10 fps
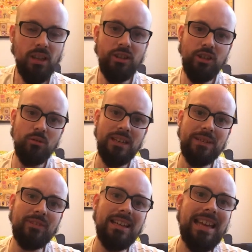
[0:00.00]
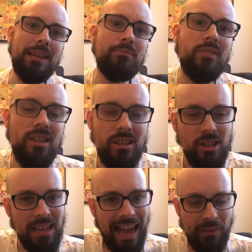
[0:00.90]
Leaving a game
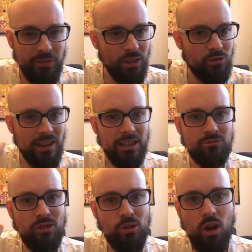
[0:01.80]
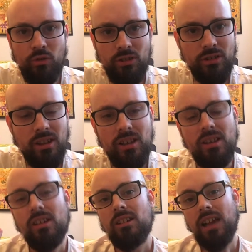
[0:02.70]
after the credits roll, often
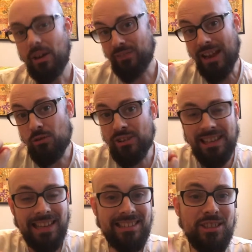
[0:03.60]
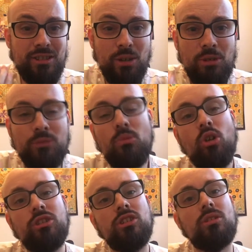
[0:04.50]
I've now realised there's so much more
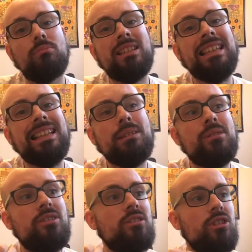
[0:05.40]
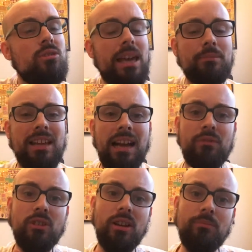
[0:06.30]
to them, particularly with new games that
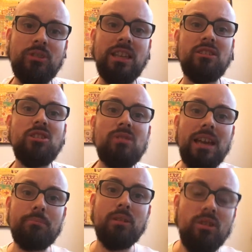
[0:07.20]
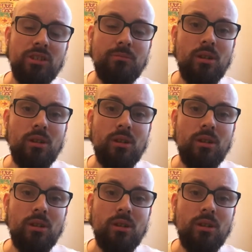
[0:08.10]
have, say, New Game Plus